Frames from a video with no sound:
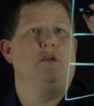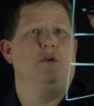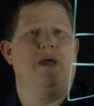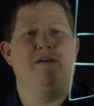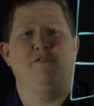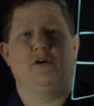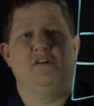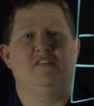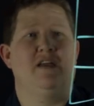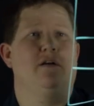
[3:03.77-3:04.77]
you have your
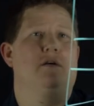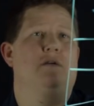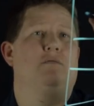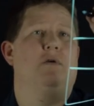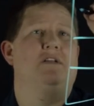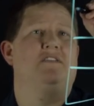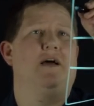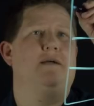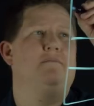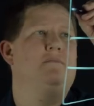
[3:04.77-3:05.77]
container
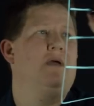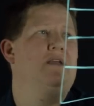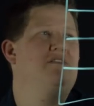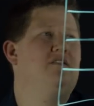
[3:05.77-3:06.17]
runtime. And